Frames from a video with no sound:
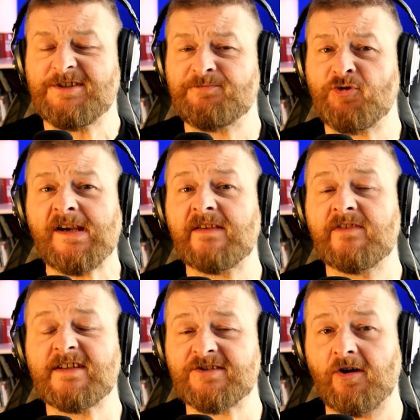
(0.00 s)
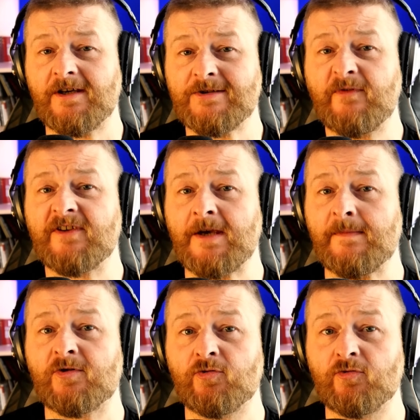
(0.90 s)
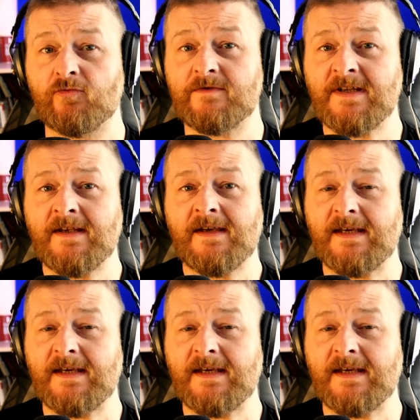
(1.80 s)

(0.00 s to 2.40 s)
Spraying the skies with chemicals